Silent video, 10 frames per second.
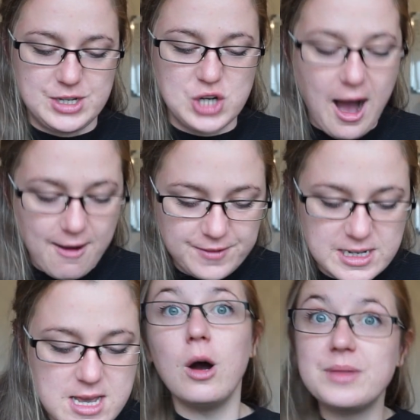chuffed.
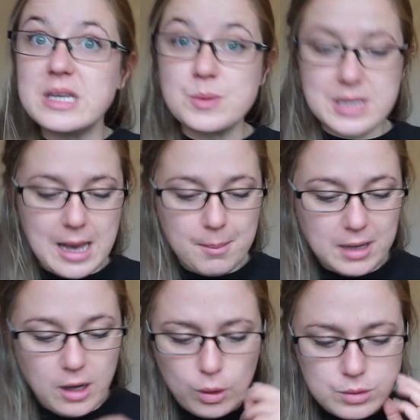Oh, this was
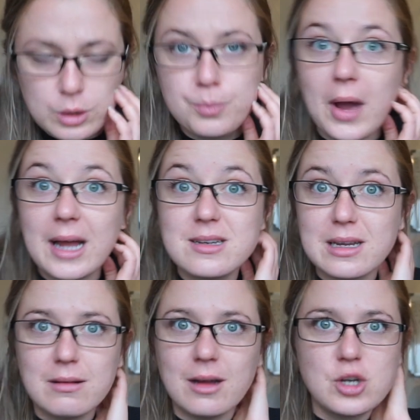a whole new brand,
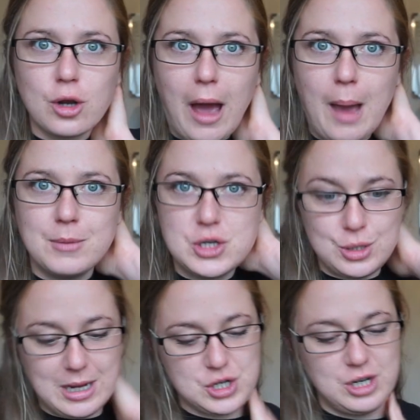and I don't know how much
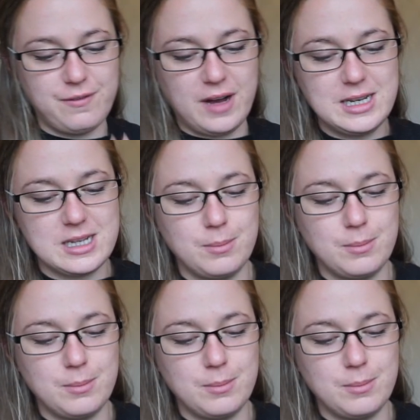you'd actually find it.